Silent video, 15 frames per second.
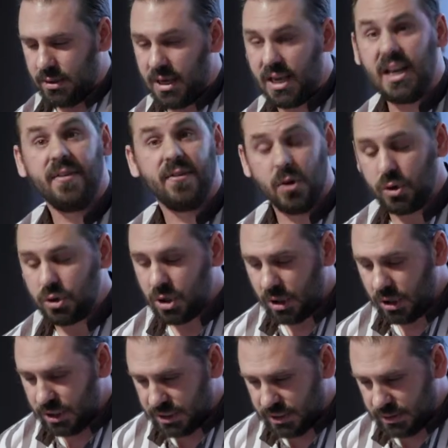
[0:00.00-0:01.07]
and even
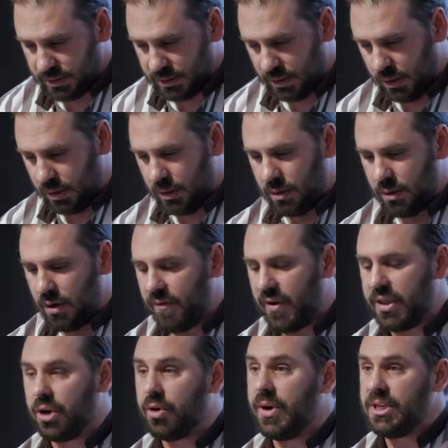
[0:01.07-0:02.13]
ontologies of
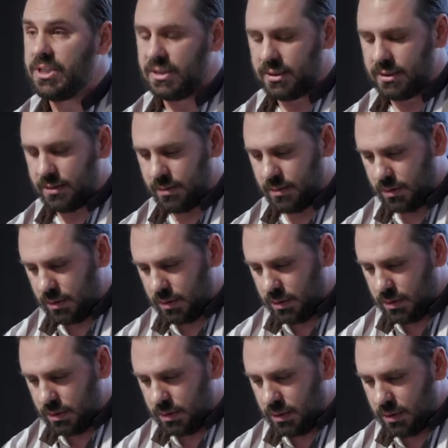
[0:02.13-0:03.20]
other creatures.
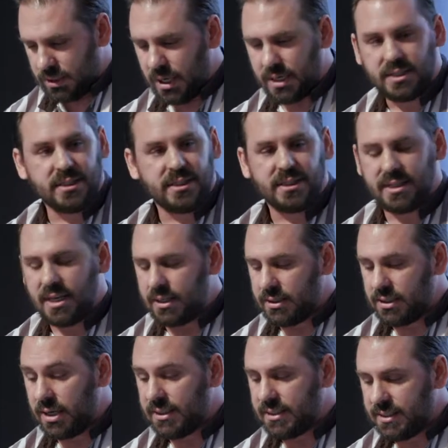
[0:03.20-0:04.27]
Sciences such
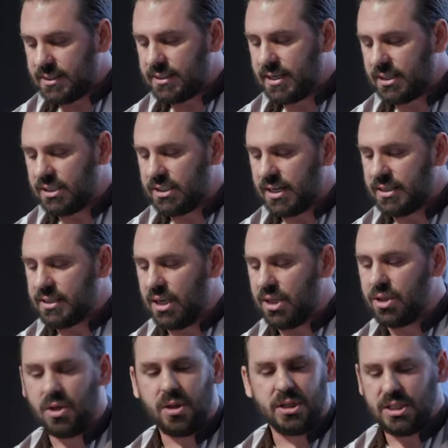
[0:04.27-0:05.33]
as
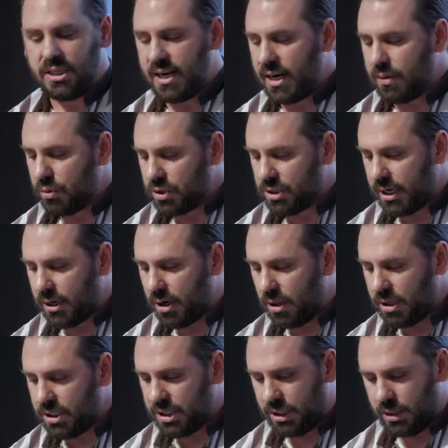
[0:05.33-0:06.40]
ethology and animal
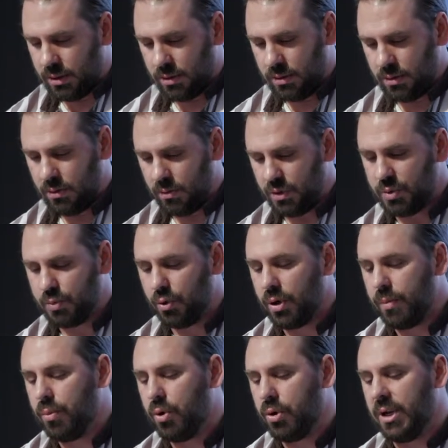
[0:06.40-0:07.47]
psychology, which brought
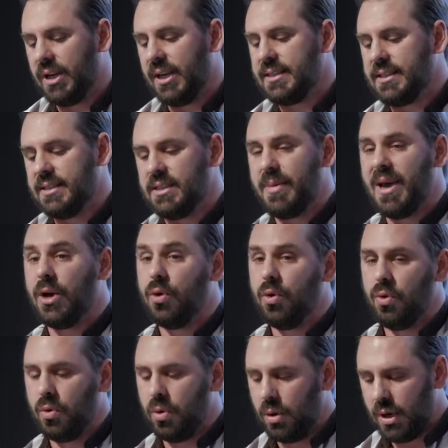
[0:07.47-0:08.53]
important lessons about
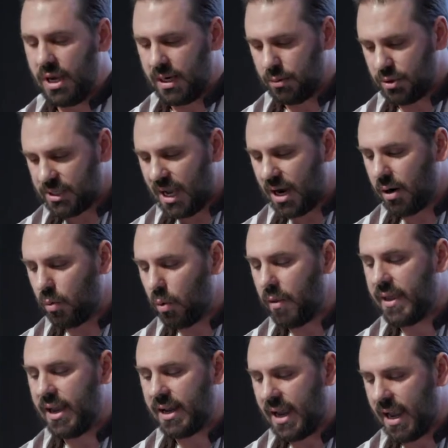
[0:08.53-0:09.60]
who animals are and what
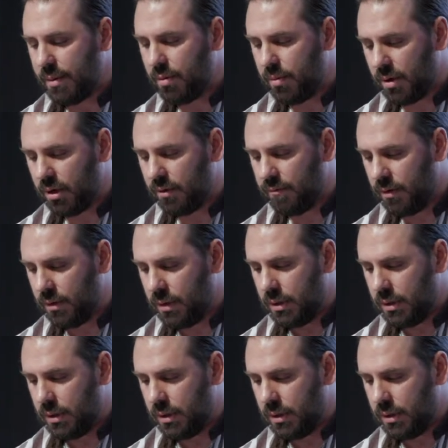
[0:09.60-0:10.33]
they are capable of,